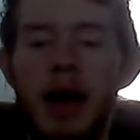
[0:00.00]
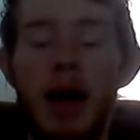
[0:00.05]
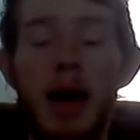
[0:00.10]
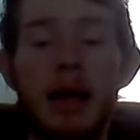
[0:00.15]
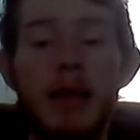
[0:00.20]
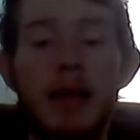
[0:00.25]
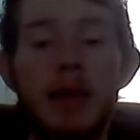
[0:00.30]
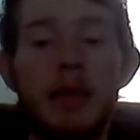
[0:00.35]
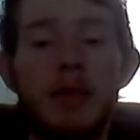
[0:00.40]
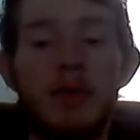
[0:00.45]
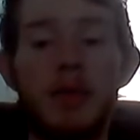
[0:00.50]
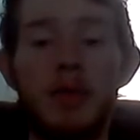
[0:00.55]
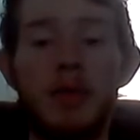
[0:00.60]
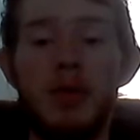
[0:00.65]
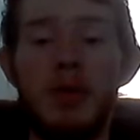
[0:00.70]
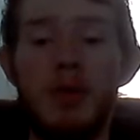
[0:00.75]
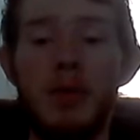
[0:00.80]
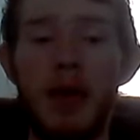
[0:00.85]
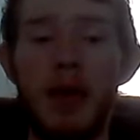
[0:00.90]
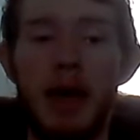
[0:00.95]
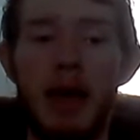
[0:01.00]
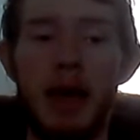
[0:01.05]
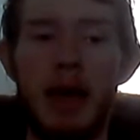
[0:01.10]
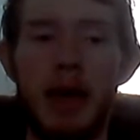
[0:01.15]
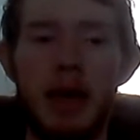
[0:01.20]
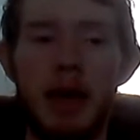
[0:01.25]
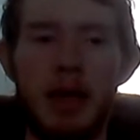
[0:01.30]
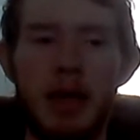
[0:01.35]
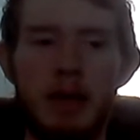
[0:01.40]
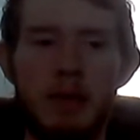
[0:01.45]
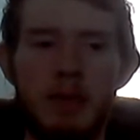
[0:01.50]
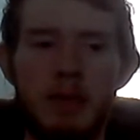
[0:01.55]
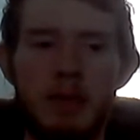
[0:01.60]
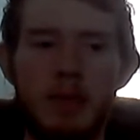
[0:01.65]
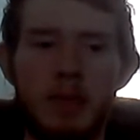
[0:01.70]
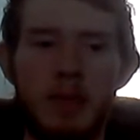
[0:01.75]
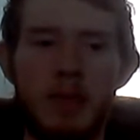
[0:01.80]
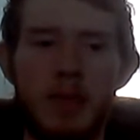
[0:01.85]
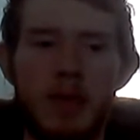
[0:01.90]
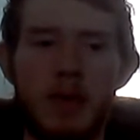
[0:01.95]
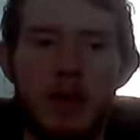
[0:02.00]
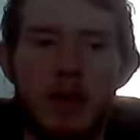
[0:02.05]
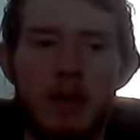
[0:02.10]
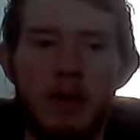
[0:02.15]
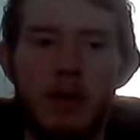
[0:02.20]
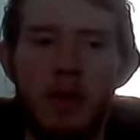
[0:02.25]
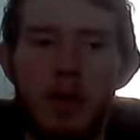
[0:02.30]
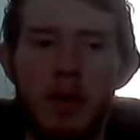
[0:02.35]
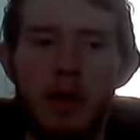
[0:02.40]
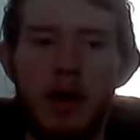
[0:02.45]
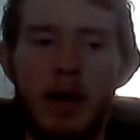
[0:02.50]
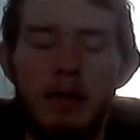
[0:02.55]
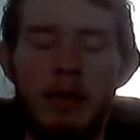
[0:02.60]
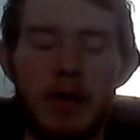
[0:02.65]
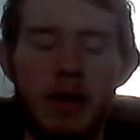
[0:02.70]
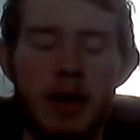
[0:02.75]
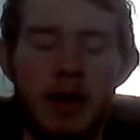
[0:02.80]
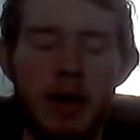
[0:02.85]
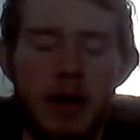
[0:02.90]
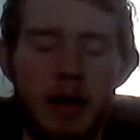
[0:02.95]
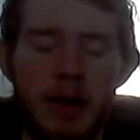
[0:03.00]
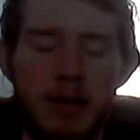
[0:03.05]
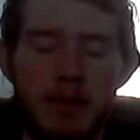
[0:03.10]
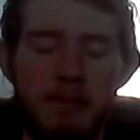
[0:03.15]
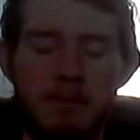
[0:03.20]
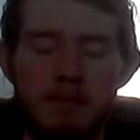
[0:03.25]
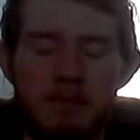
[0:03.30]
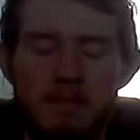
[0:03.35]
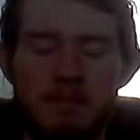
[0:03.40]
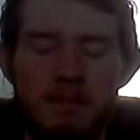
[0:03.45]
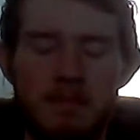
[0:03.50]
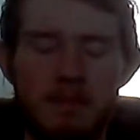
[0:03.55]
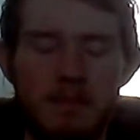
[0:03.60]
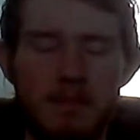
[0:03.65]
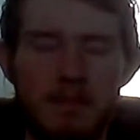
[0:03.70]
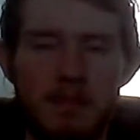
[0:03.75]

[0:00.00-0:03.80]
ideas for new games, or even